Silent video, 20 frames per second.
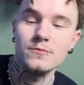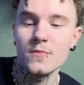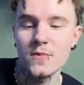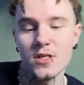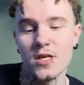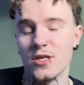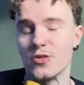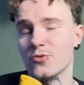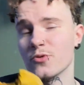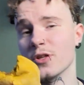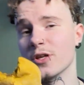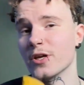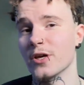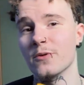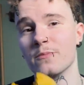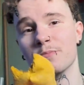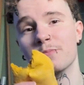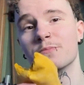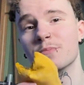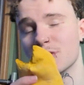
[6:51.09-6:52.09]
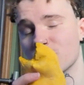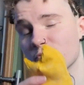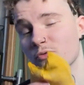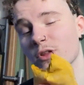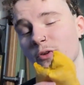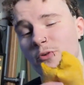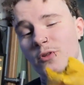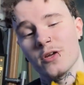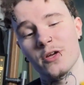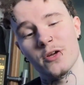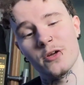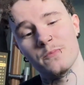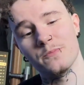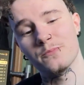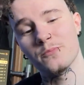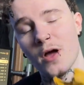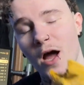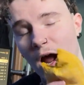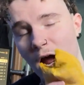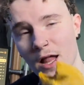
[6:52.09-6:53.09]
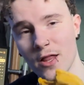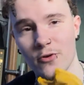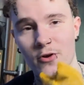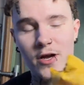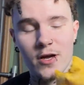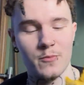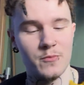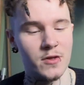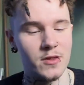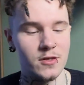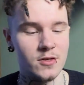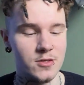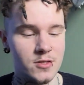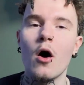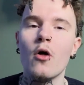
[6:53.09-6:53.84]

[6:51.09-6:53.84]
Tastes really good. It's really, really good. I highly recommend these.